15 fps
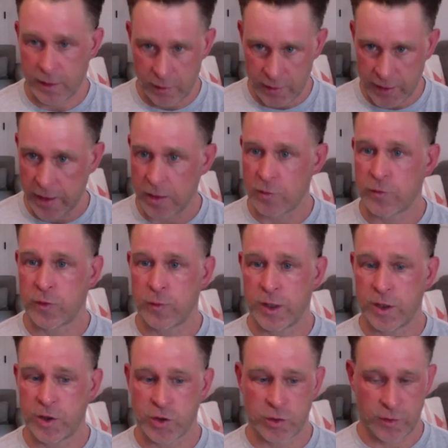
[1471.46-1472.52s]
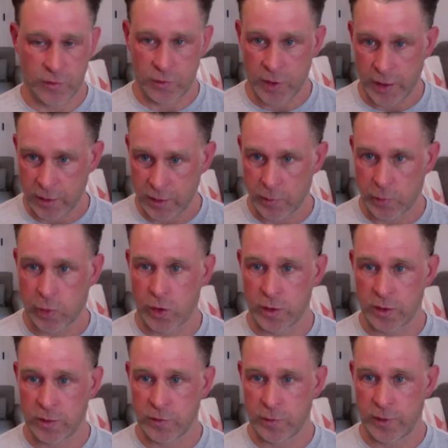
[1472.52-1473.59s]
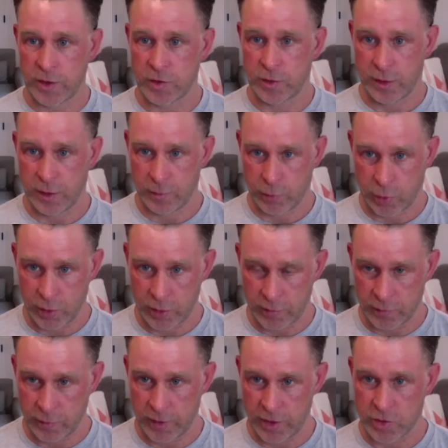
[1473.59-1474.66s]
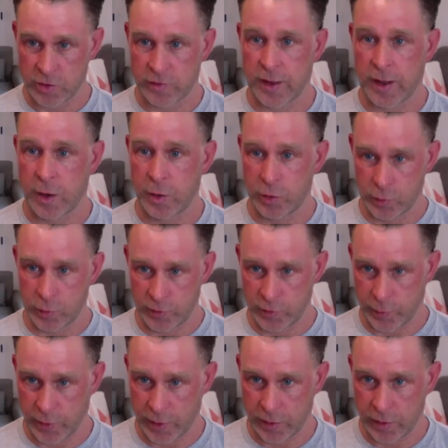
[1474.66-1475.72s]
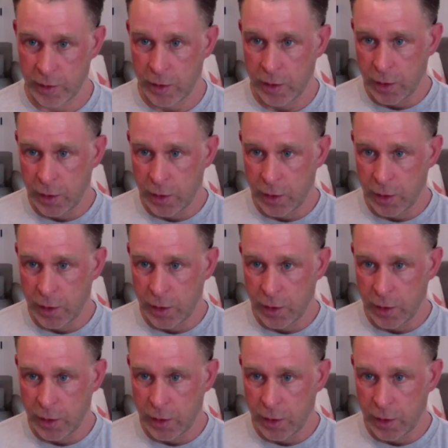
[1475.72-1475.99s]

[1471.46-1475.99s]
that information is not the important information. The important information is how you respond.